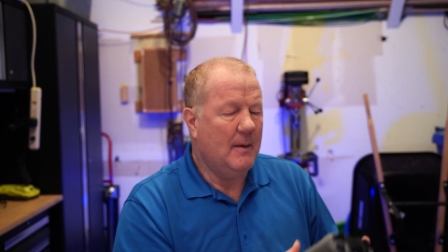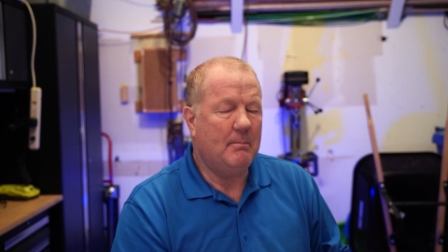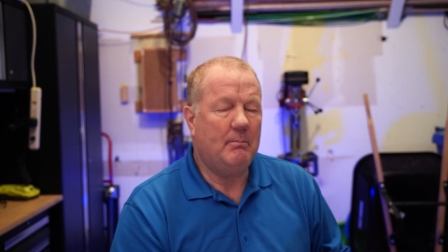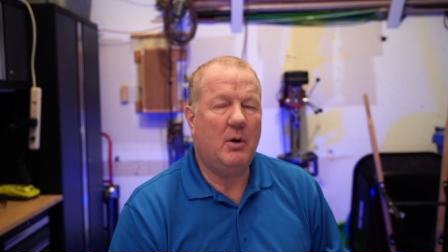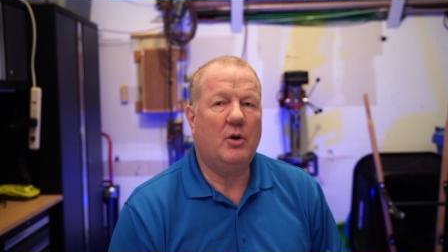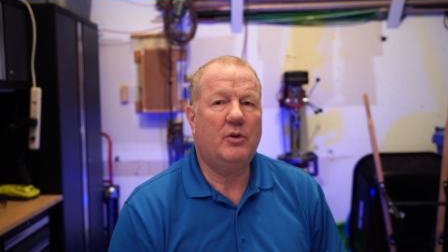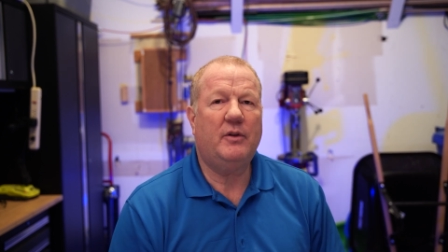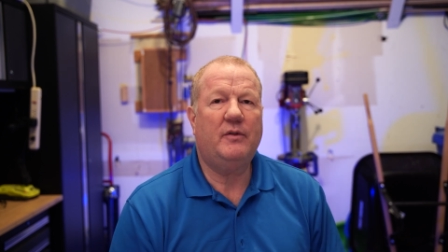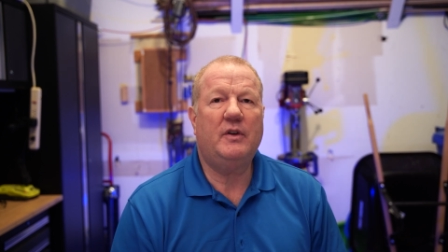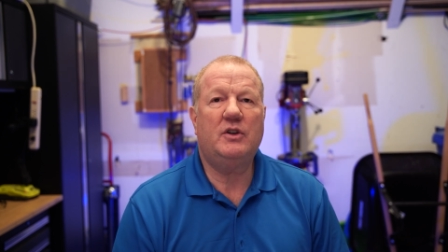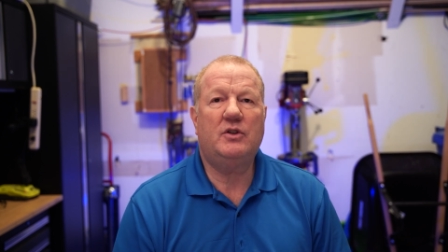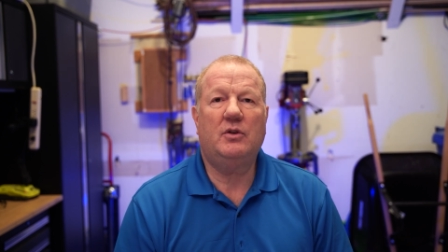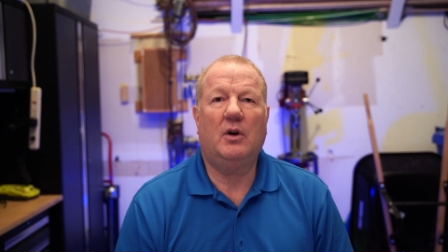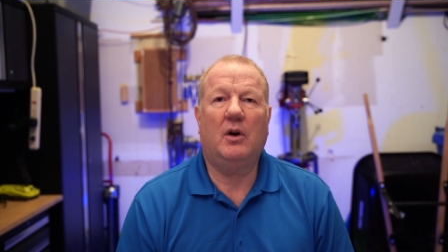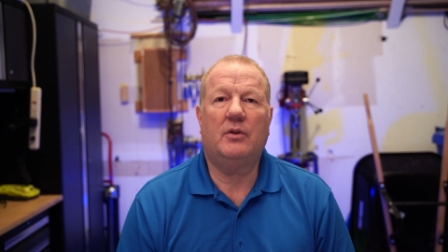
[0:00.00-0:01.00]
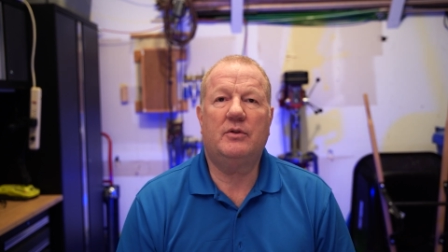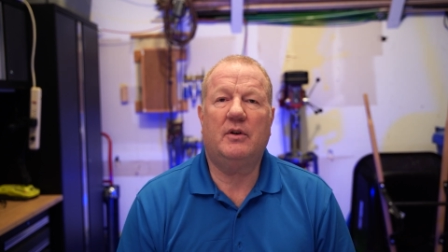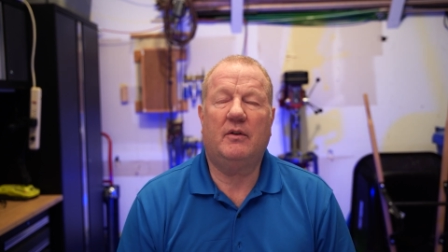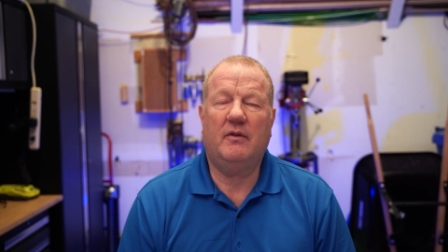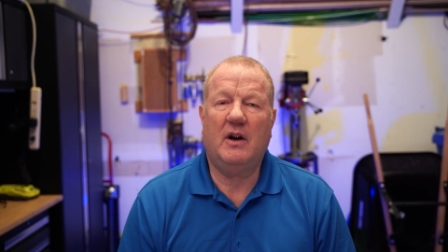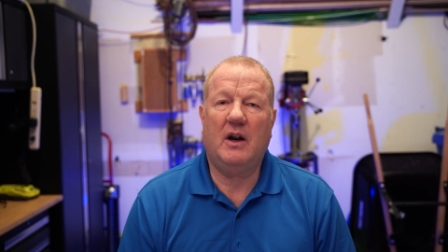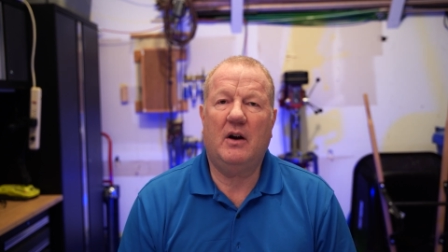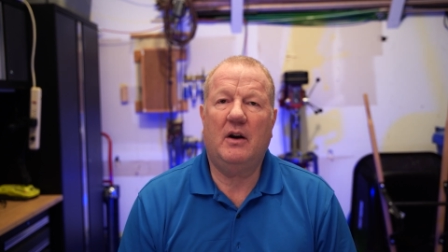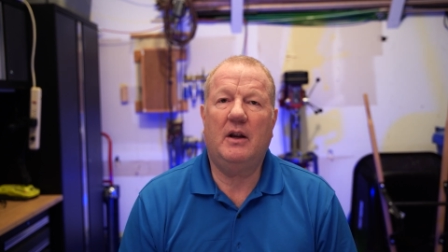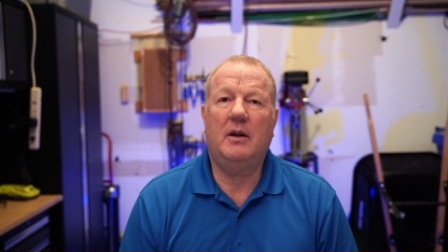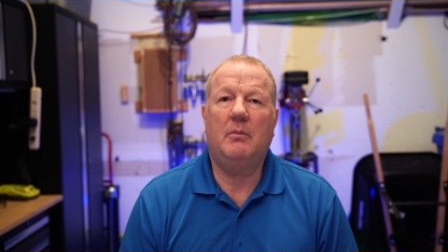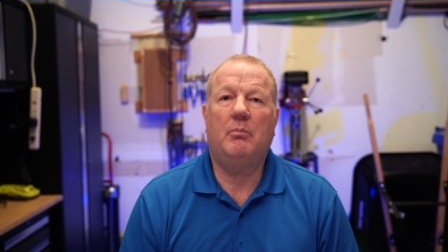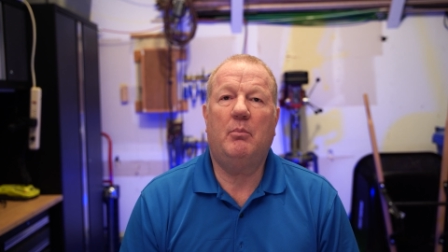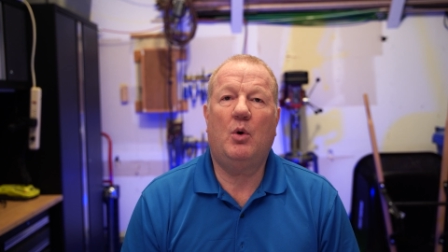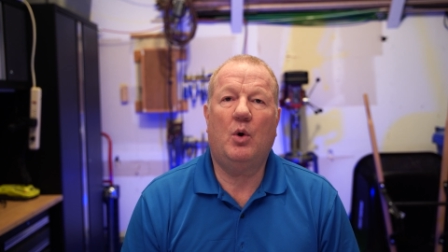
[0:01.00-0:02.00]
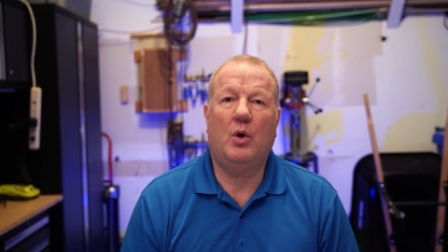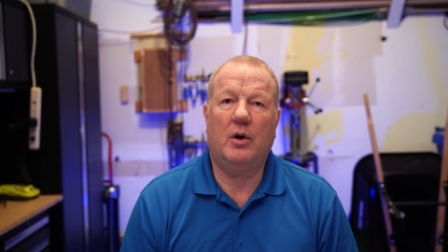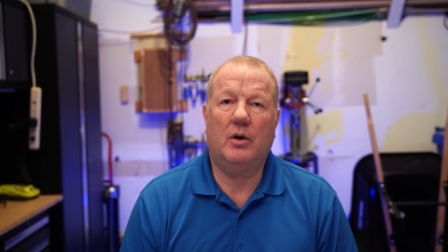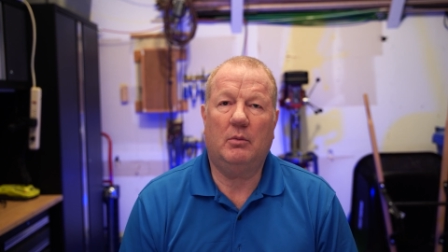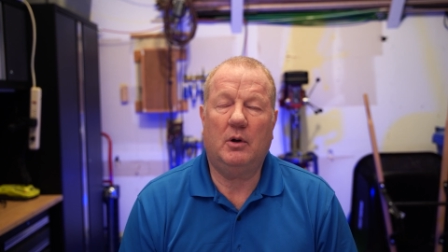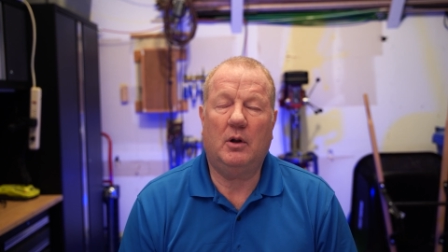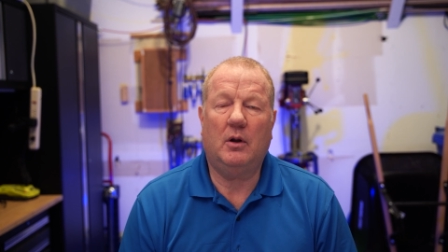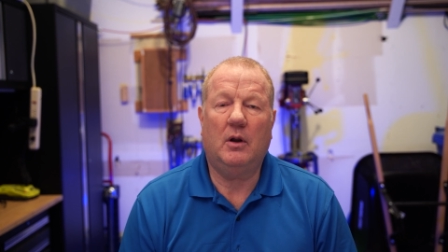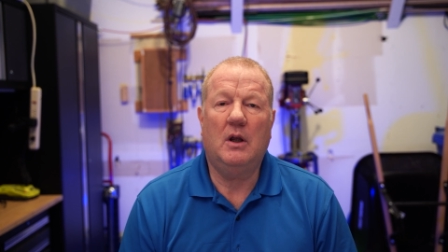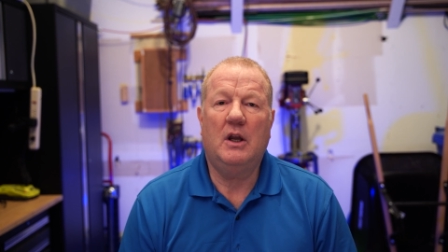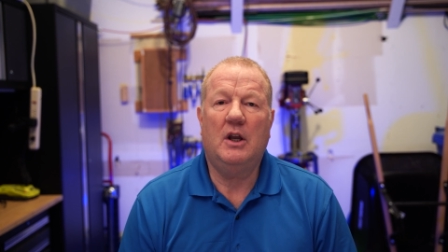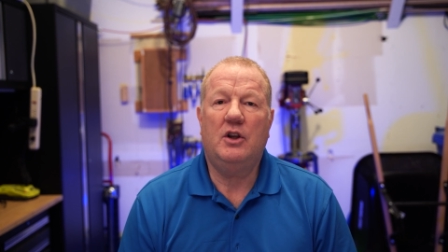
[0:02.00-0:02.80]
Both of these drones are very portable.